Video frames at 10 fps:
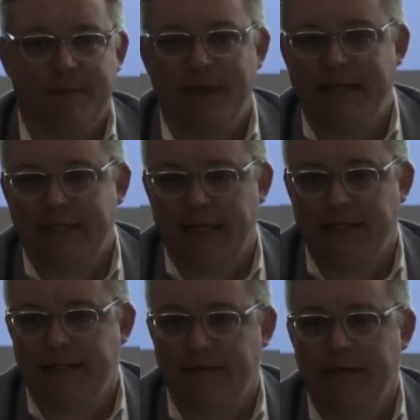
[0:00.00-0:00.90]
make
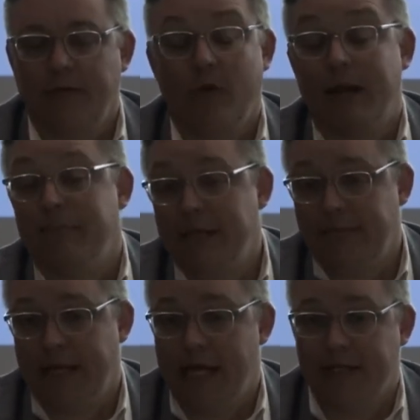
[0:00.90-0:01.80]
sense. What I mean
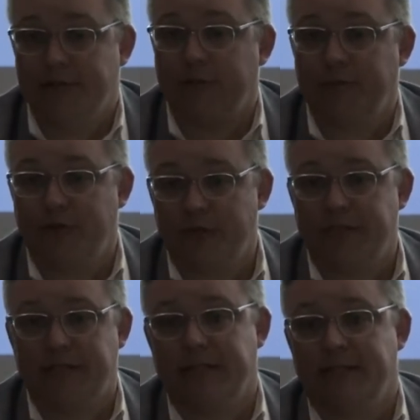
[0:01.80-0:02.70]
by that is Global North
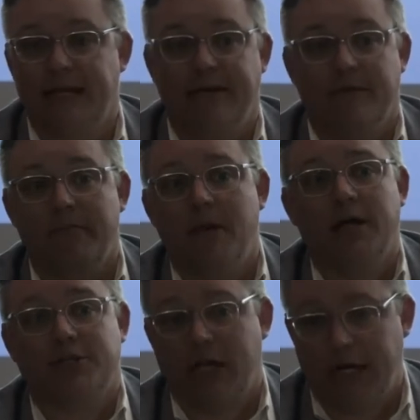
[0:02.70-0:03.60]
cities have a
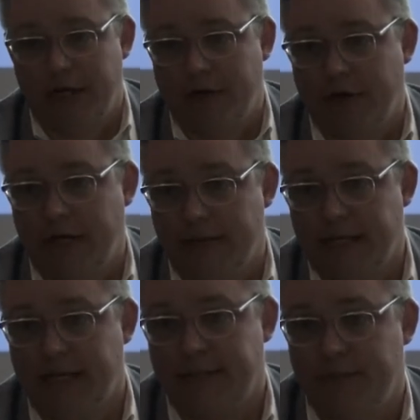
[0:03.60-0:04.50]
much higher greenhouse
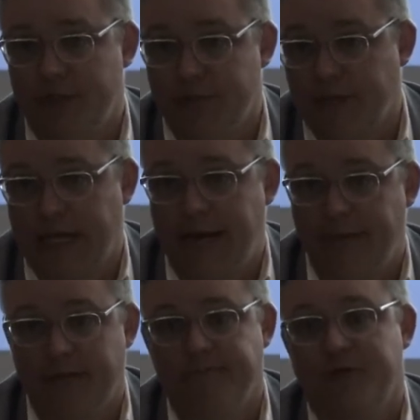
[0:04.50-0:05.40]
gas emissions per
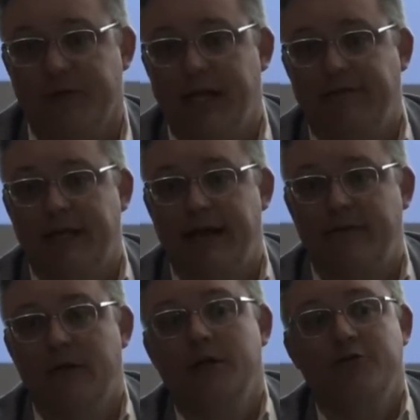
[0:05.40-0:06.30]
capita, so they have to have
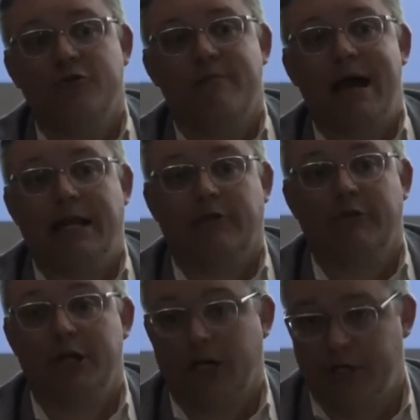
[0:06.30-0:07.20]
a dramatic
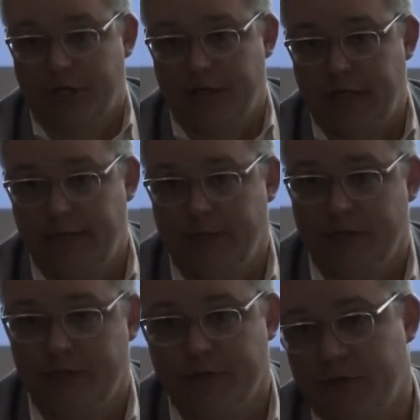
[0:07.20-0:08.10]
reduction in
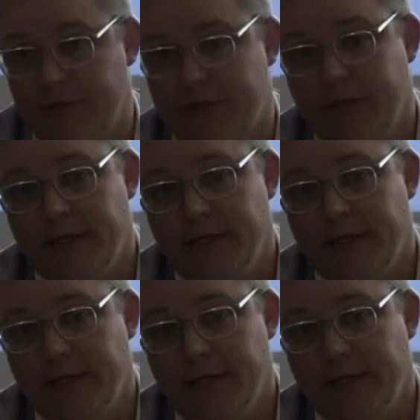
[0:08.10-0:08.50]
emissions, whereas